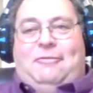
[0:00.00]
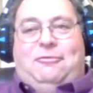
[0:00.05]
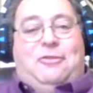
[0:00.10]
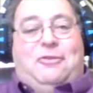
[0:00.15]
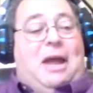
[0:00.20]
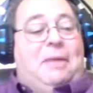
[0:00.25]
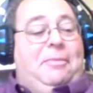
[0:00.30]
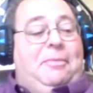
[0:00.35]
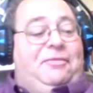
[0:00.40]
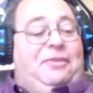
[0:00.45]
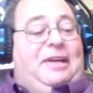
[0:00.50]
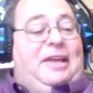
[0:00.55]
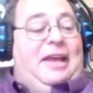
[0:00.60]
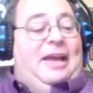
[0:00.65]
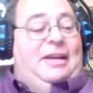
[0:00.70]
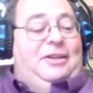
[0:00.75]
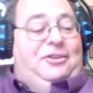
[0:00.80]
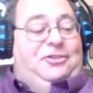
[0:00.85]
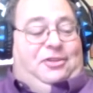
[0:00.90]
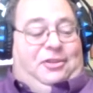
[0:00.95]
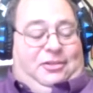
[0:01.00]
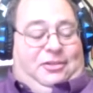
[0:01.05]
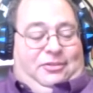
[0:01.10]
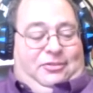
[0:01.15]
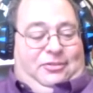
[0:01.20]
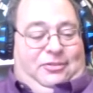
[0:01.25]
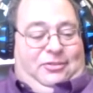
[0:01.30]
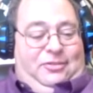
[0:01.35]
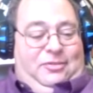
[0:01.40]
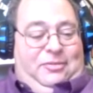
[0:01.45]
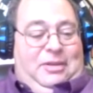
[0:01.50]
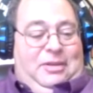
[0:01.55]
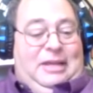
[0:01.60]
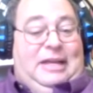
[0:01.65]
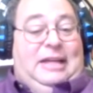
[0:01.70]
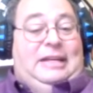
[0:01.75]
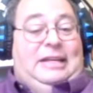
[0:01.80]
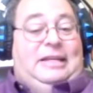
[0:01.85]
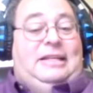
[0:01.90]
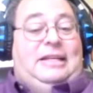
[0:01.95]
You know, imagine an April Fool's
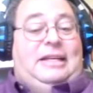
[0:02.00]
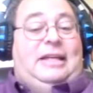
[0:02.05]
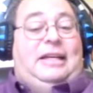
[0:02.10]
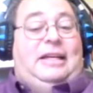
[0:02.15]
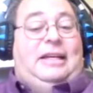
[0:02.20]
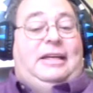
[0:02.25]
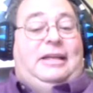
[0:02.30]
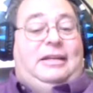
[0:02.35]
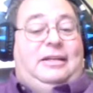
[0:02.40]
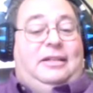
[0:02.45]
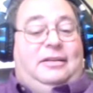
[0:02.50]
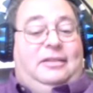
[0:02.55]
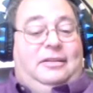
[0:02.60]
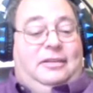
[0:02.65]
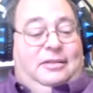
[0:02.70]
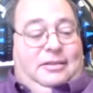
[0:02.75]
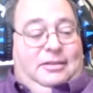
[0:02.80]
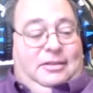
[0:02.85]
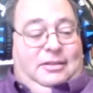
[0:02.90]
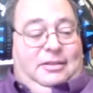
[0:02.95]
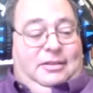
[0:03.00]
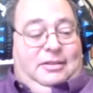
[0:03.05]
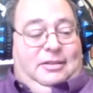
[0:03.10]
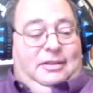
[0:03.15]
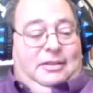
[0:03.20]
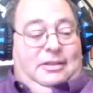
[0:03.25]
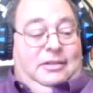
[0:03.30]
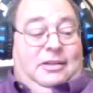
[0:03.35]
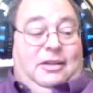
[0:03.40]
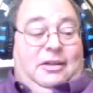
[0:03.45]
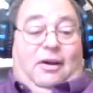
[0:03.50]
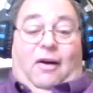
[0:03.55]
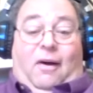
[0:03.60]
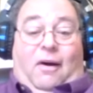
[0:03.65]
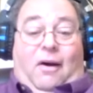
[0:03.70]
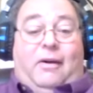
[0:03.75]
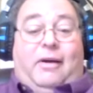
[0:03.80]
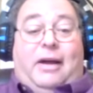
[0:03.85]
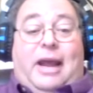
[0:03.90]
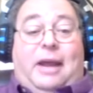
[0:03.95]
joke that goes wrong
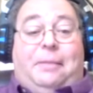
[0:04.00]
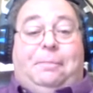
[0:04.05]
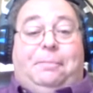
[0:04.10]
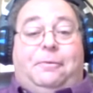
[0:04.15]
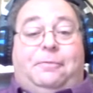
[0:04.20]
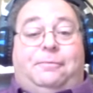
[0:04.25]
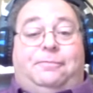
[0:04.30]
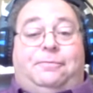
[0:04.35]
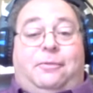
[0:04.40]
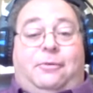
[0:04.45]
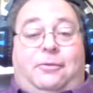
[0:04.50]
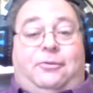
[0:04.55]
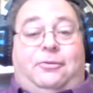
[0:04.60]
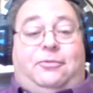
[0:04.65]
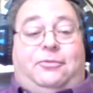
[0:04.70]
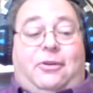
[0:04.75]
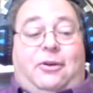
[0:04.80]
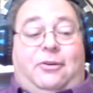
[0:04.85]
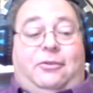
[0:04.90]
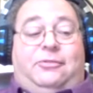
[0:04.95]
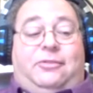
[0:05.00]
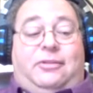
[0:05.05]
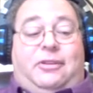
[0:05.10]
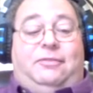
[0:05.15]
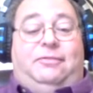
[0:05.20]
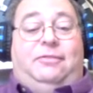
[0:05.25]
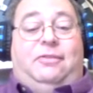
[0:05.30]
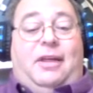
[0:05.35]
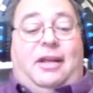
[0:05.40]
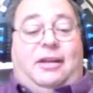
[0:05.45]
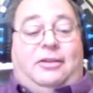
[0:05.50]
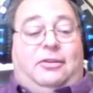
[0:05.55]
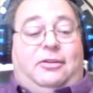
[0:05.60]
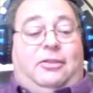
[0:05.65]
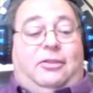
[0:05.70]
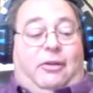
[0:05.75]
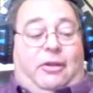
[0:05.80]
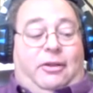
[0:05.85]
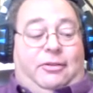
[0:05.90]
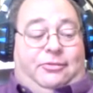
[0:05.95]
and causes an injury to
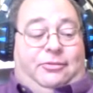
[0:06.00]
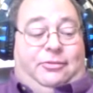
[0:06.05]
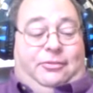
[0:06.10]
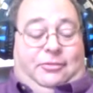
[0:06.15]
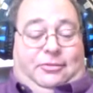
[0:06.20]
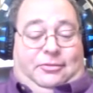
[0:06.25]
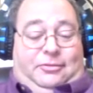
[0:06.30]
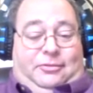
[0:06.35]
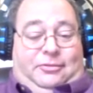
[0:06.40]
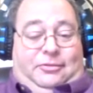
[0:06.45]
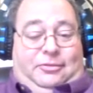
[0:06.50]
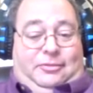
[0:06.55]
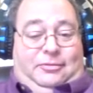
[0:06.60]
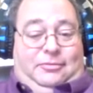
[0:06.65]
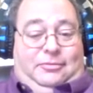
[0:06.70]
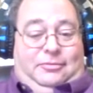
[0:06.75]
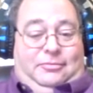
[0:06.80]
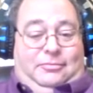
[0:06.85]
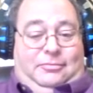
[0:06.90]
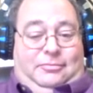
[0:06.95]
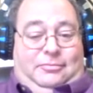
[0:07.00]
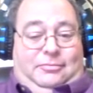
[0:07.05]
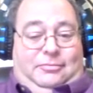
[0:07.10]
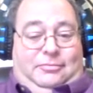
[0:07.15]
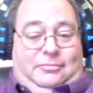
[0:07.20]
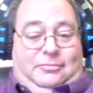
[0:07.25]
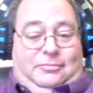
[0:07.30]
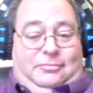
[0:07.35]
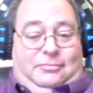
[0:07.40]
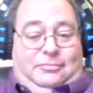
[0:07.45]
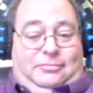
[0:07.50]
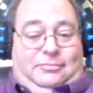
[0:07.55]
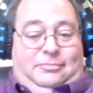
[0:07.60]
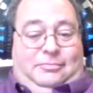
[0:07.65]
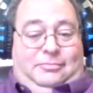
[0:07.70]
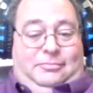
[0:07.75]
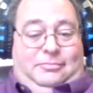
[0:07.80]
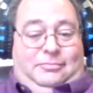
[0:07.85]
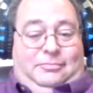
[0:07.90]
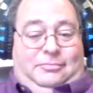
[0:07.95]
somebody, even if it's
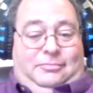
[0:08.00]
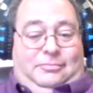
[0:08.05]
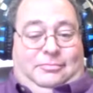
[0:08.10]
just pulling